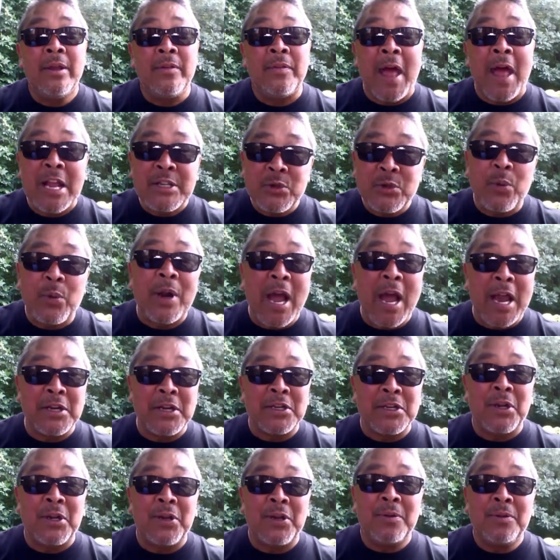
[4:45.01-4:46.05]
That's what I
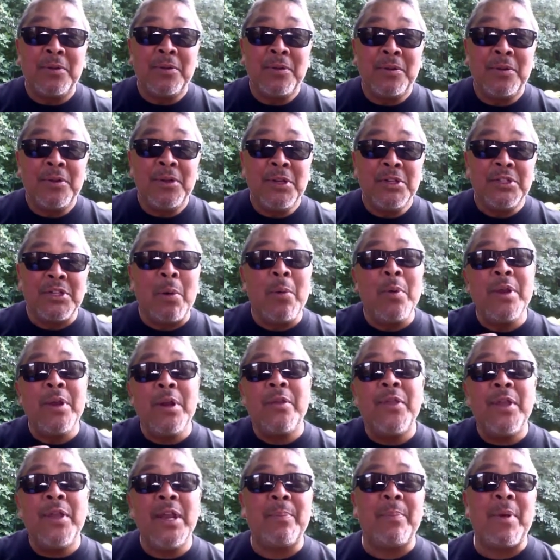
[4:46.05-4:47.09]
do. So I want
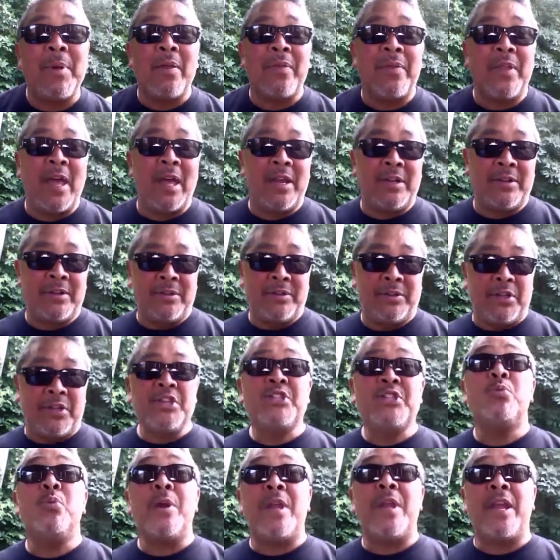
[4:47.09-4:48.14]
you to think about that
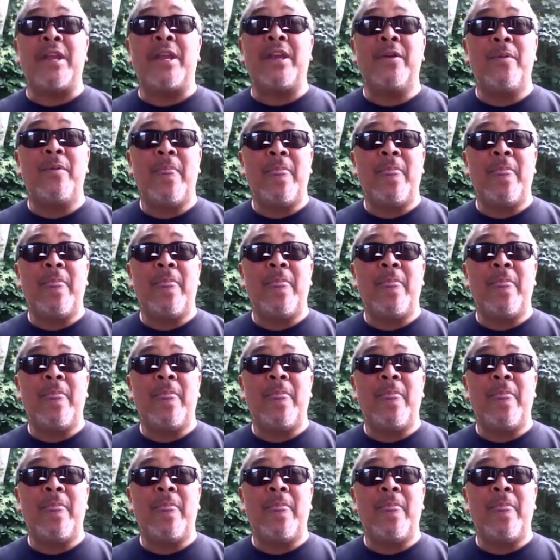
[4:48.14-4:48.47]
this week.